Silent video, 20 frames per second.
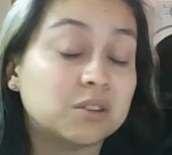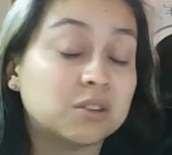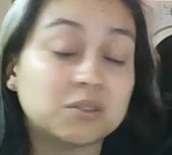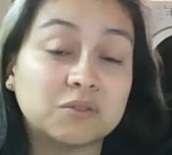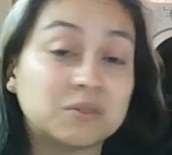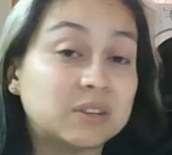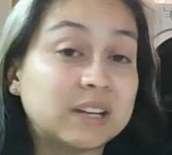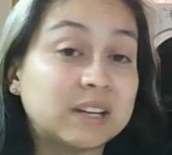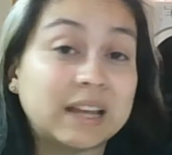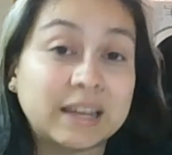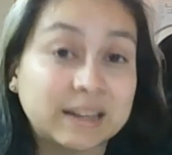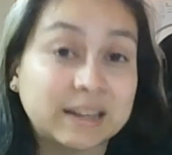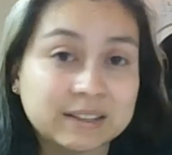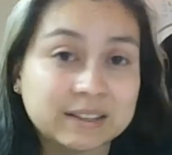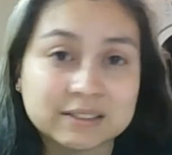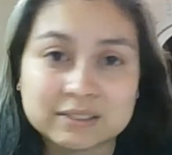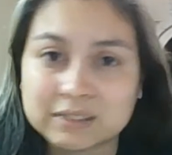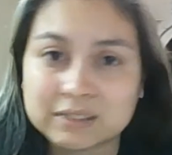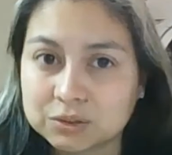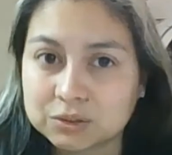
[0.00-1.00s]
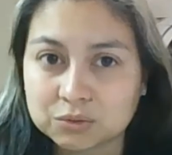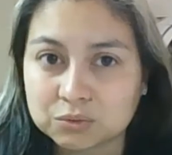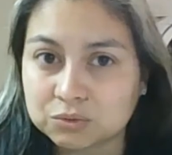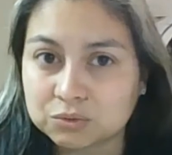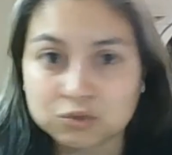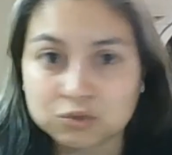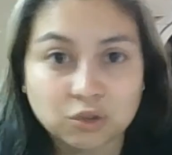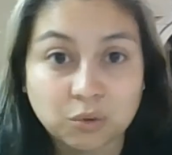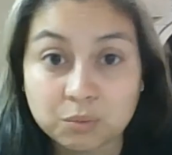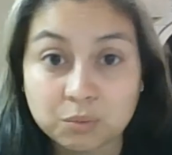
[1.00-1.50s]
you ladies that do
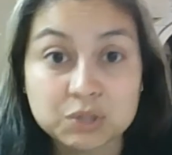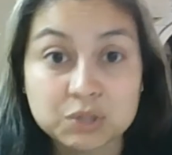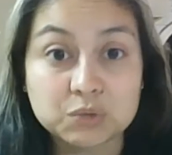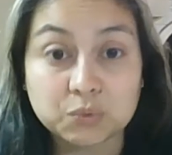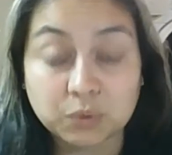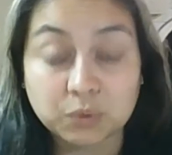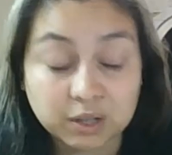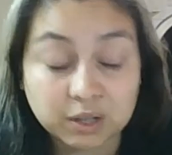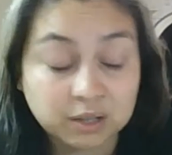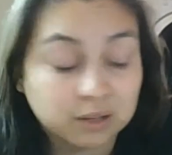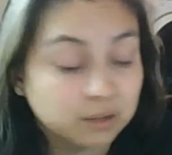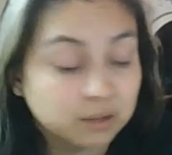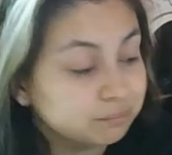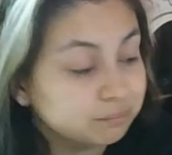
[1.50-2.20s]
so much work.